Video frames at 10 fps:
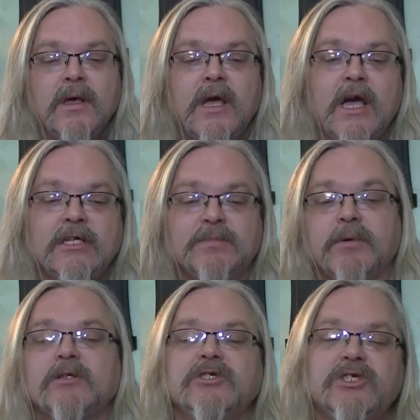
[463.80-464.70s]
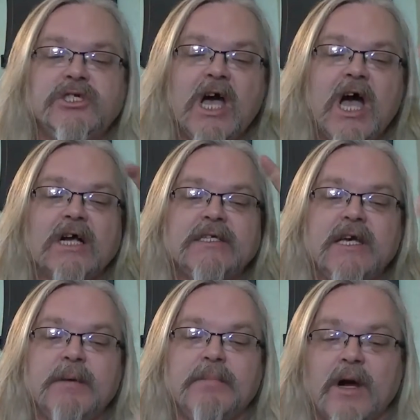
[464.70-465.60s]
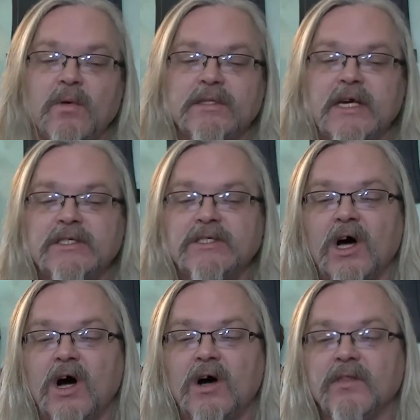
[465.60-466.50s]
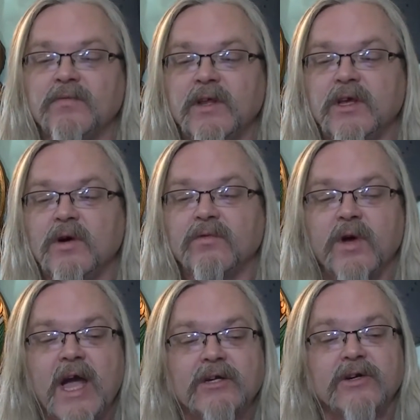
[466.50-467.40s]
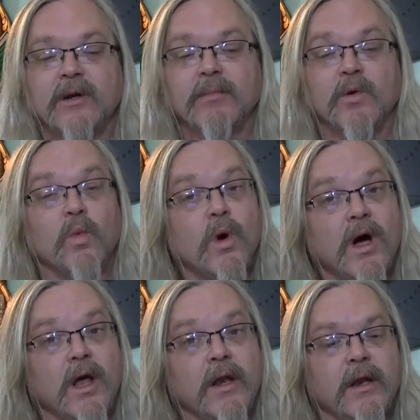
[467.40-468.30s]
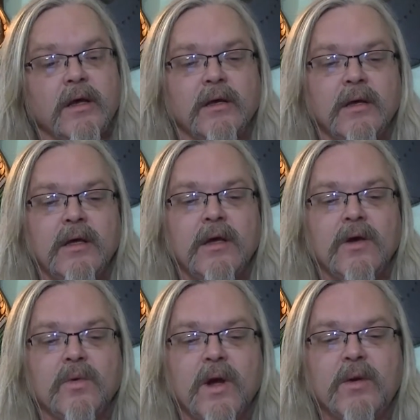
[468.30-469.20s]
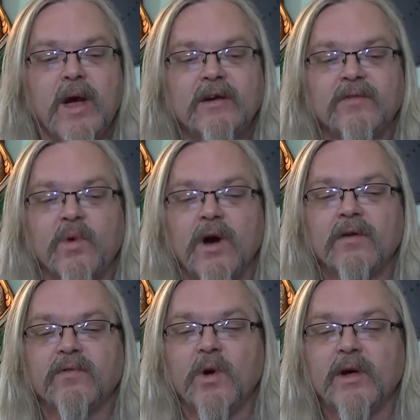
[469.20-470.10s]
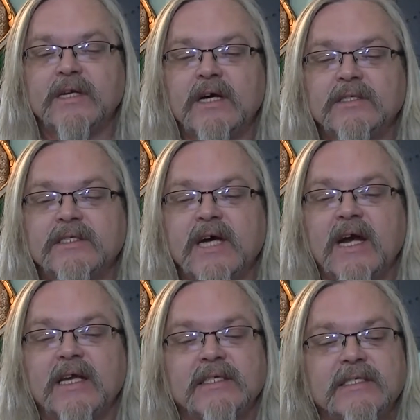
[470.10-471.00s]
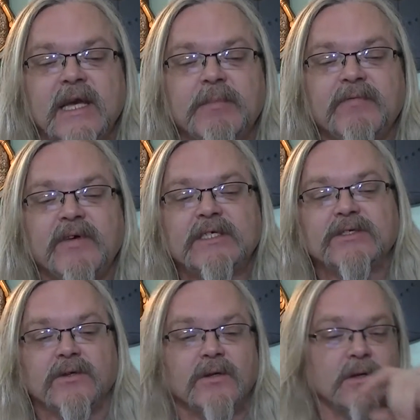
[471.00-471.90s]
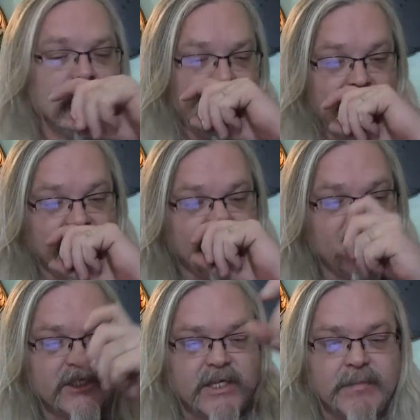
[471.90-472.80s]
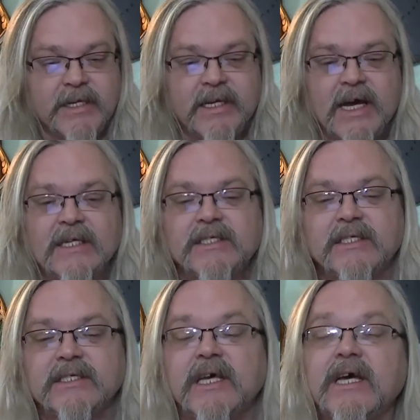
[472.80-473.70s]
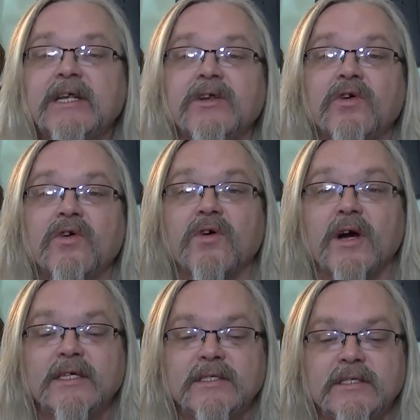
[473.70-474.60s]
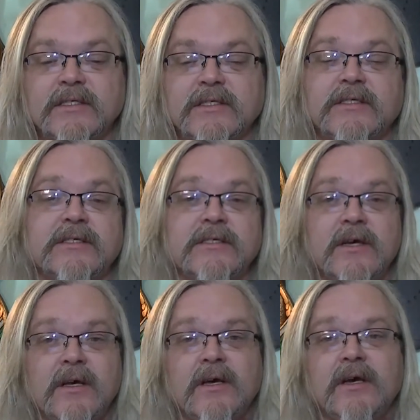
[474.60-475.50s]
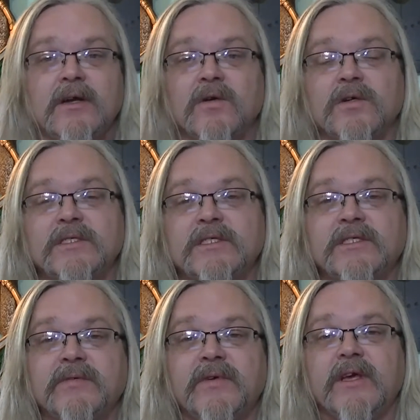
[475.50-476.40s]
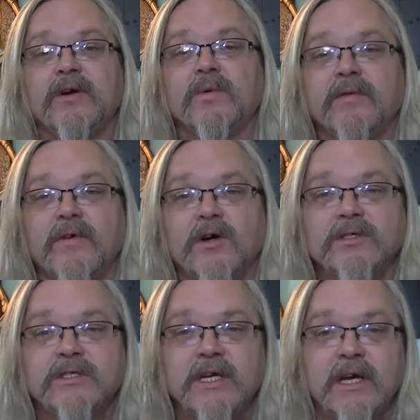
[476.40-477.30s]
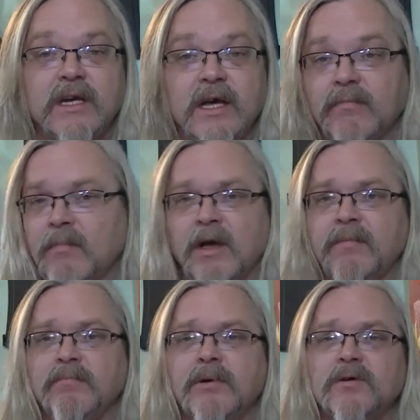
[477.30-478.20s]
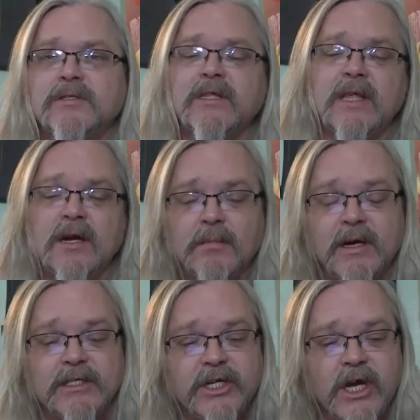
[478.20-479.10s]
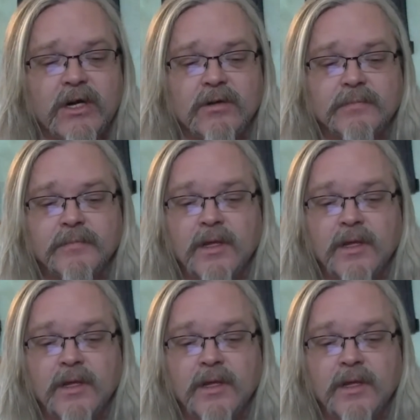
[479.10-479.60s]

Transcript: Experts shocked by what they saw in video of reactor number one. Radioactive water flowing down the side of containment vessel. Fukushima Daiichi's hidden crisis. And of course, that's the video we've all seen. I even posted that on my channel.